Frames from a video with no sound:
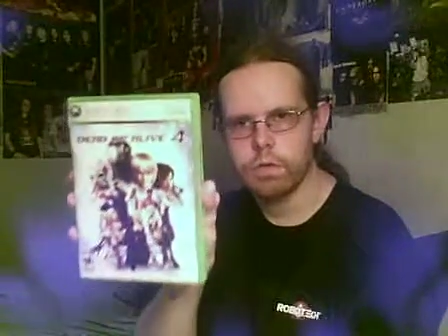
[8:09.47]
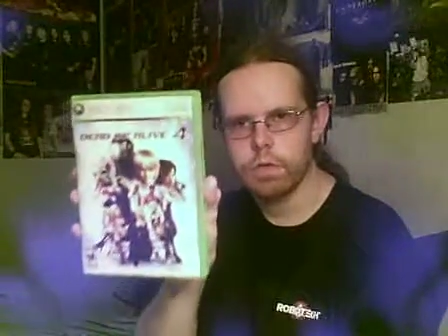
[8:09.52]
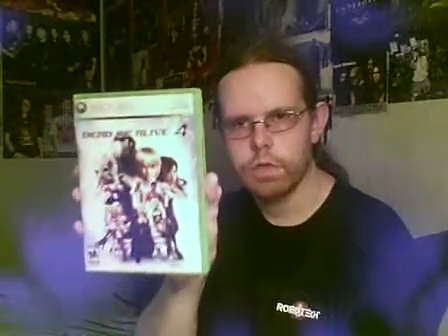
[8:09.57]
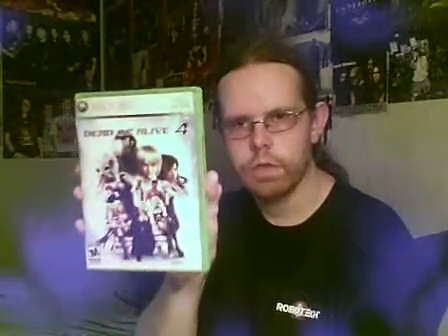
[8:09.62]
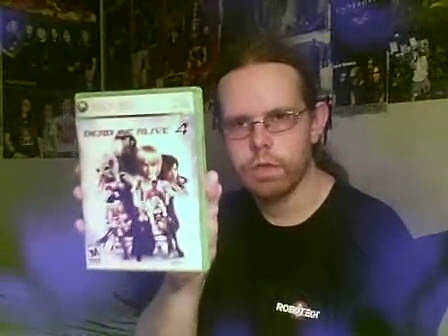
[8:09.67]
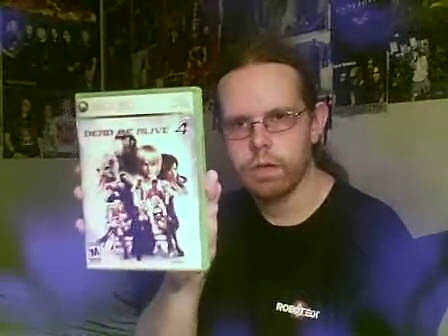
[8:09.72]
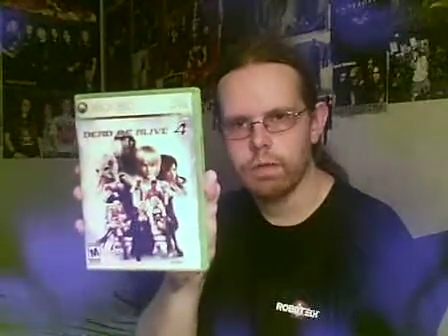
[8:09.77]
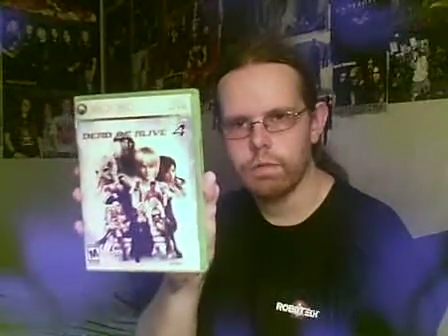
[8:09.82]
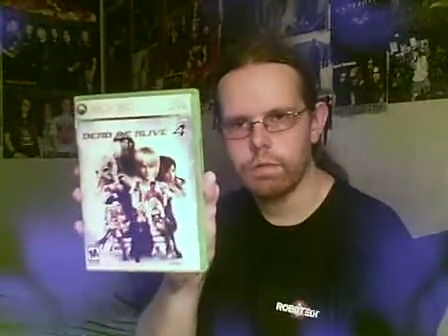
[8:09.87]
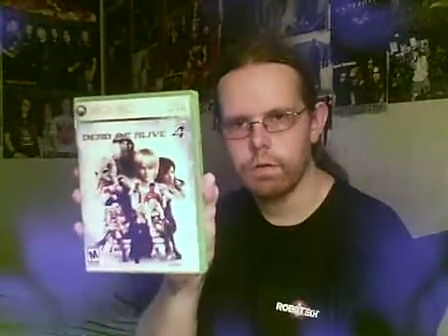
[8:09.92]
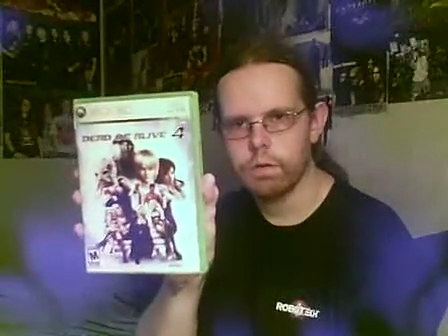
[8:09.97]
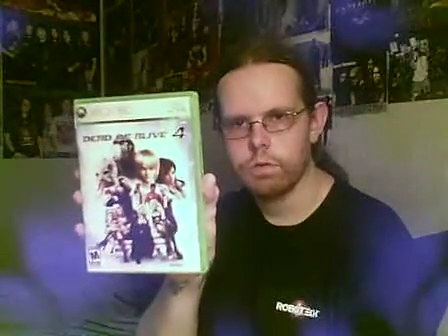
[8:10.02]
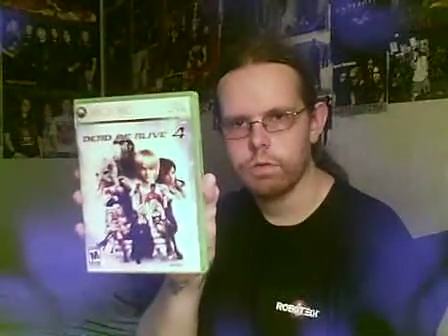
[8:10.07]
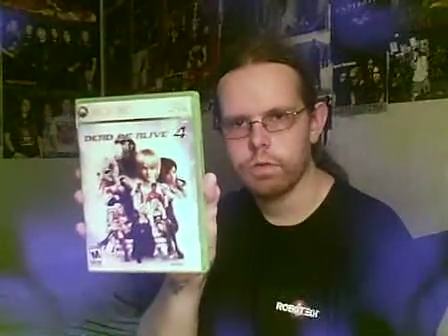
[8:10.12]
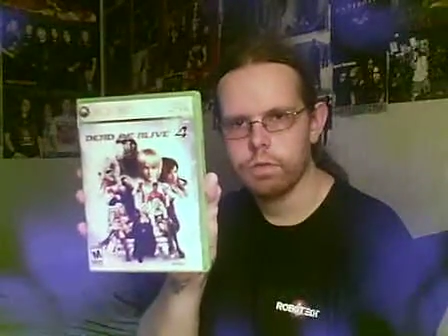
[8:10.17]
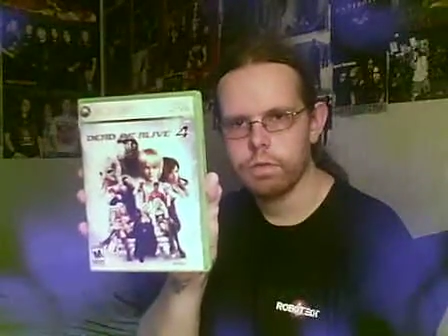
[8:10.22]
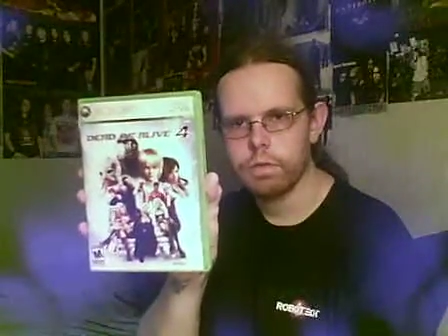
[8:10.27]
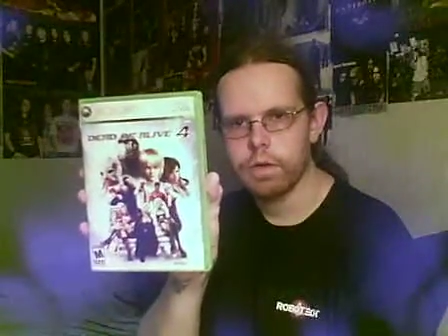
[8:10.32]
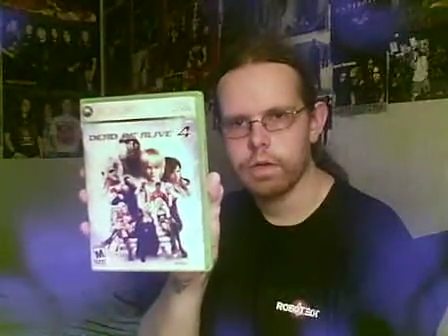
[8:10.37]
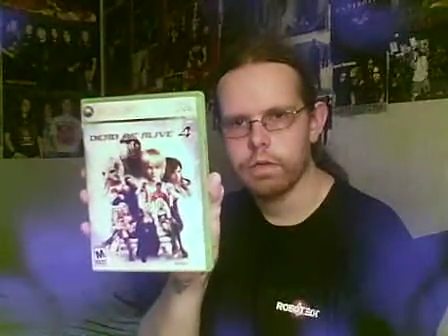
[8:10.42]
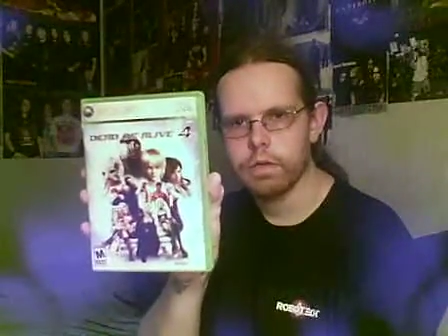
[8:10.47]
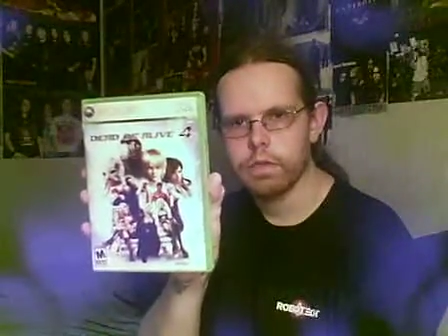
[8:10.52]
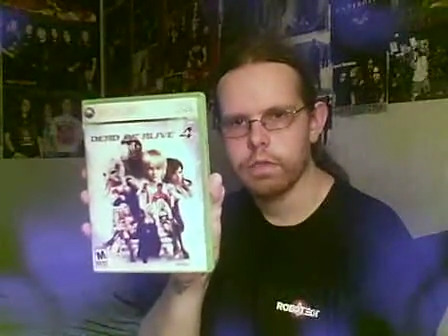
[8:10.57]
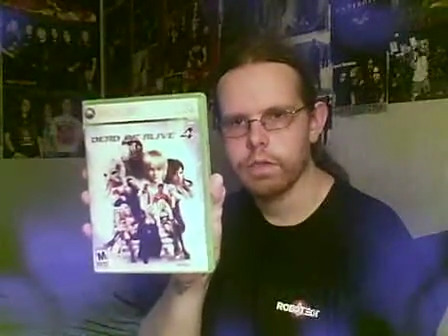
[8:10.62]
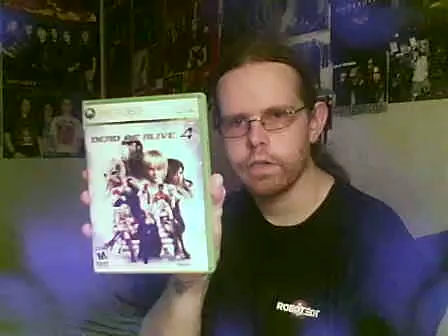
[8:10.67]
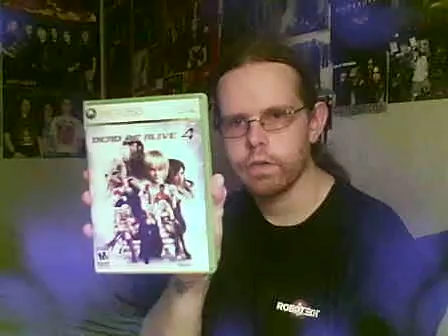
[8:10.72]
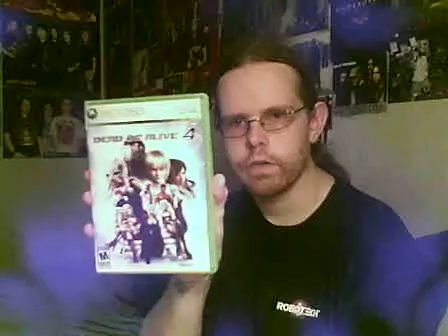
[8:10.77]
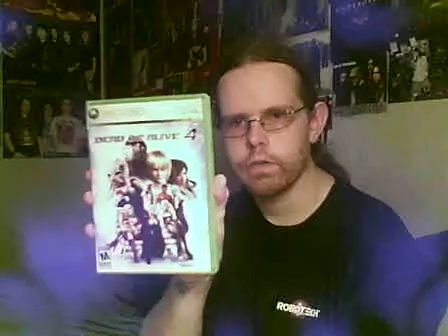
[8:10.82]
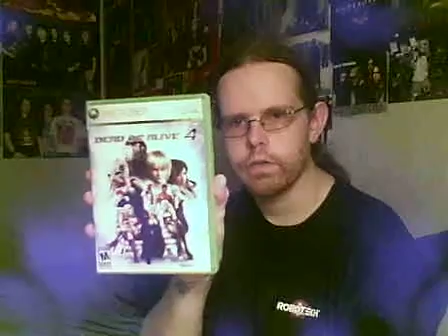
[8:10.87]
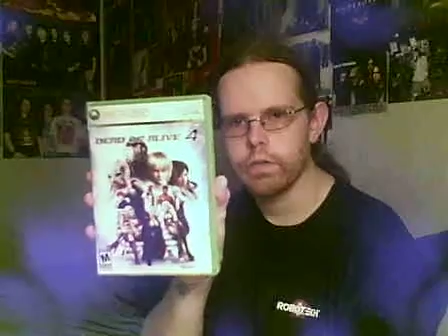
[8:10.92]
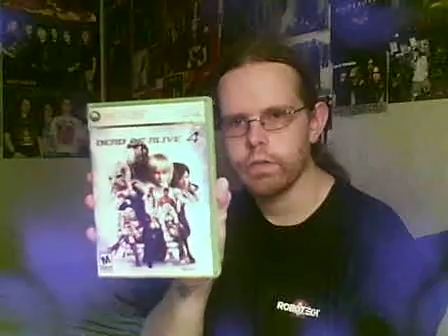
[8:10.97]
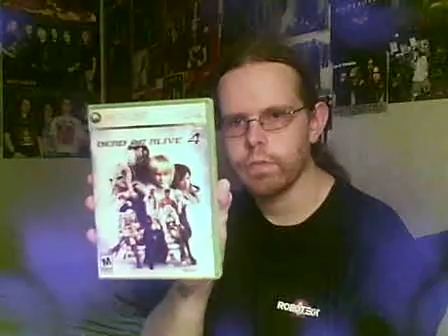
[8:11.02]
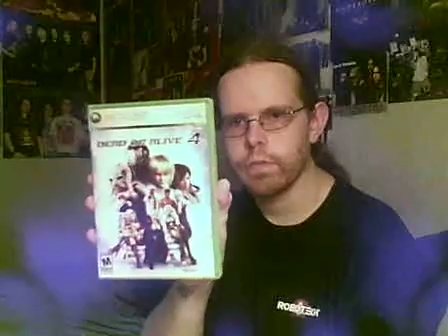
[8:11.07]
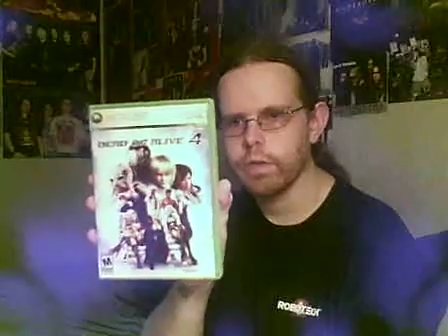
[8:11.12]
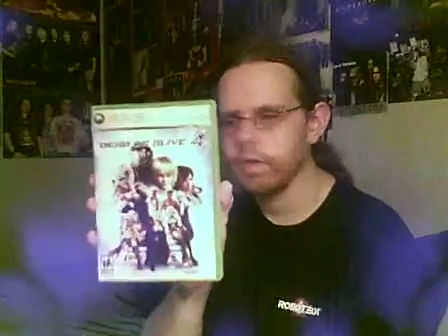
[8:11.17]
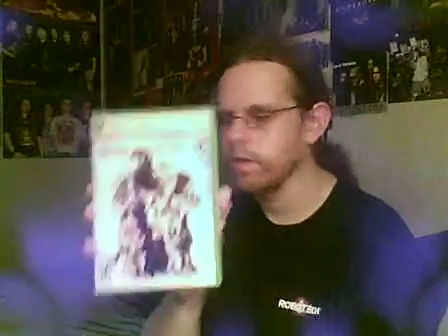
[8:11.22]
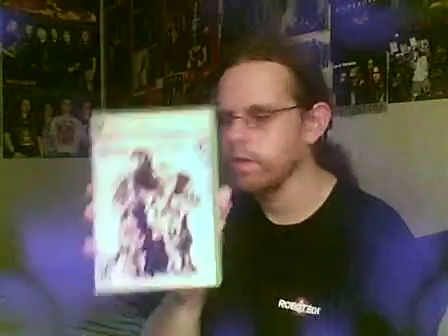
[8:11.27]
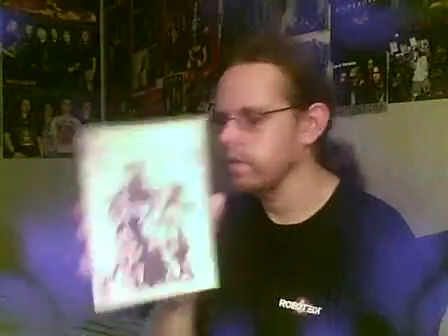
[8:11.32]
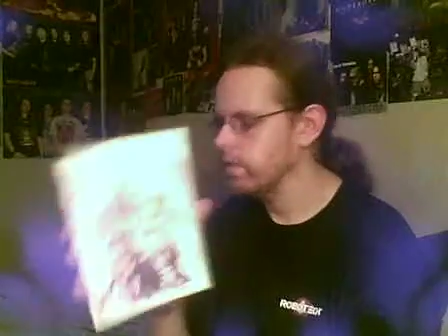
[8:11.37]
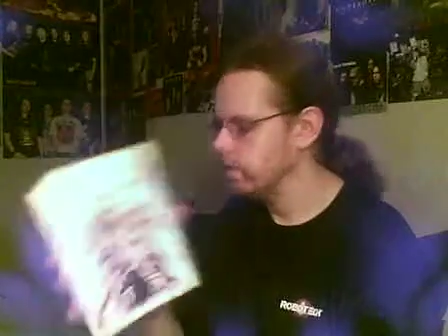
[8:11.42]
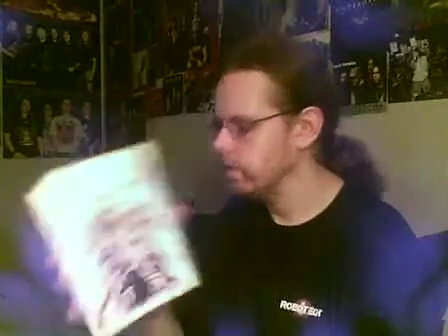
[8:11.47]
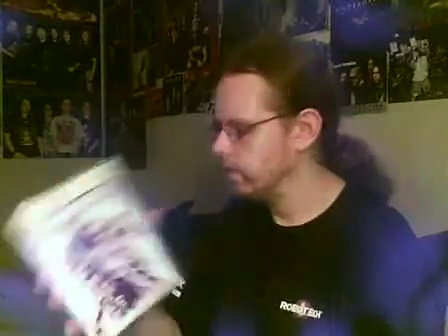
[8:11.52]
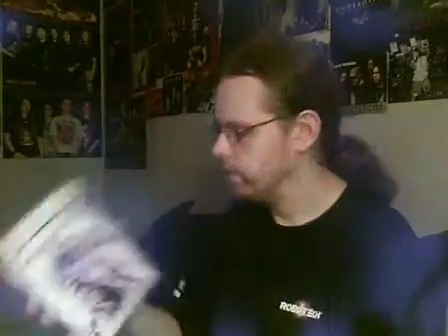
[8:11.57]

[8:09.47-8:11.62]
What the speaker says: the Virtua Fighter series to me.